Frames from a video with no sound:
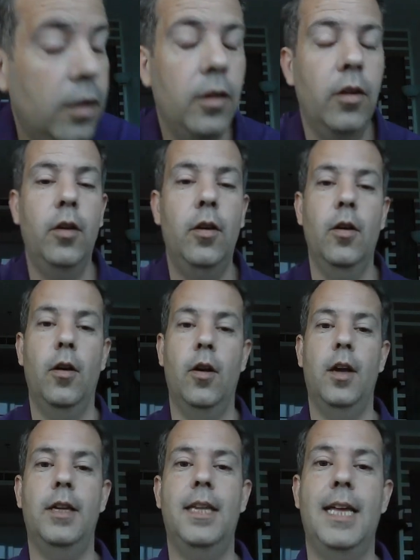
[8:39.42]
Good.
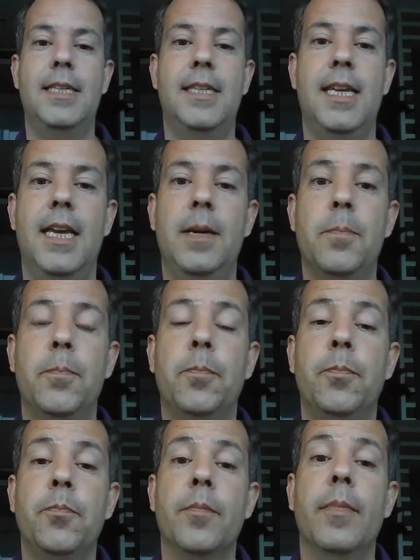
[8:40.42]
That's it.
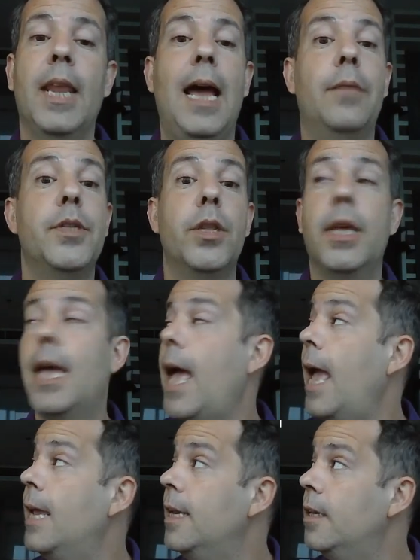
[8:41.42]
After the
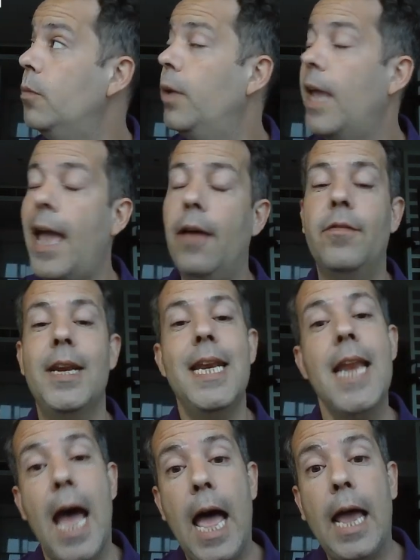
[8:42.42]
8, we have
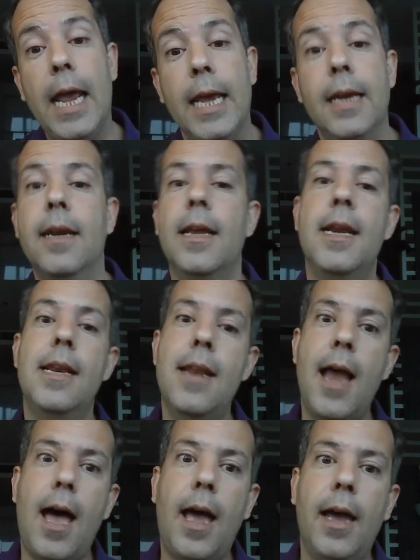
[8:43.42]
9.
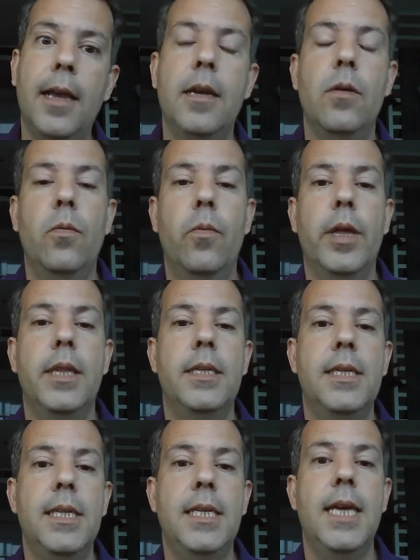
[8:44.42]
9 with
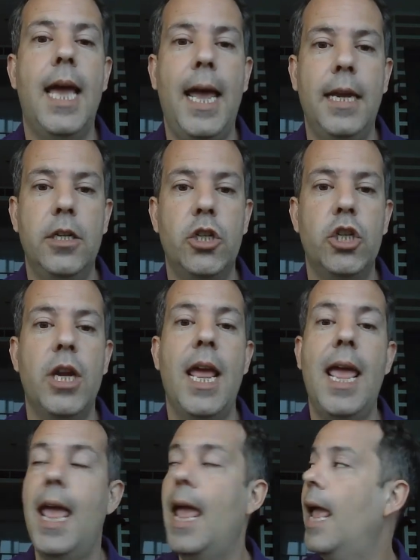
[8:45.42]
TH.
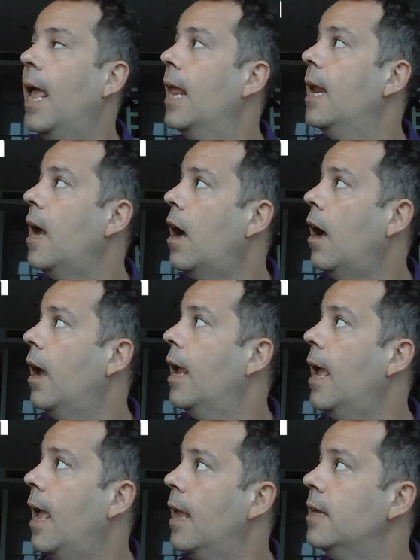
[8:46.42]
N-I-N-T-H.
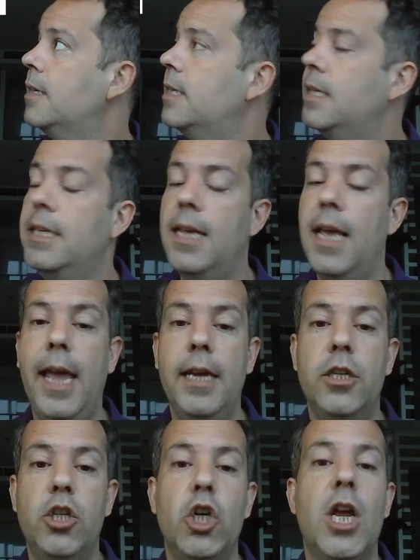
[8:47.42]

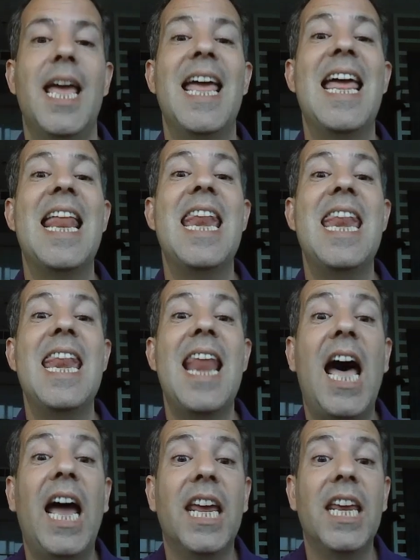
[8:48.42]

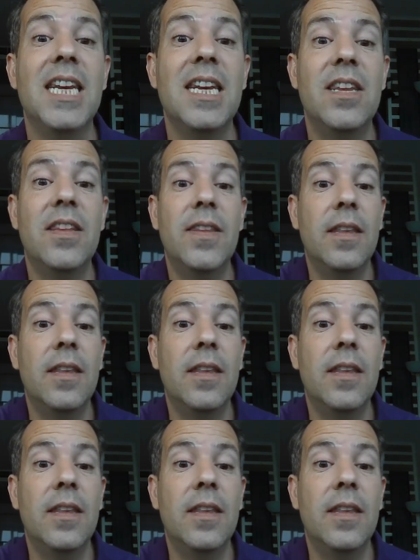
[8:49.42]
Ninth.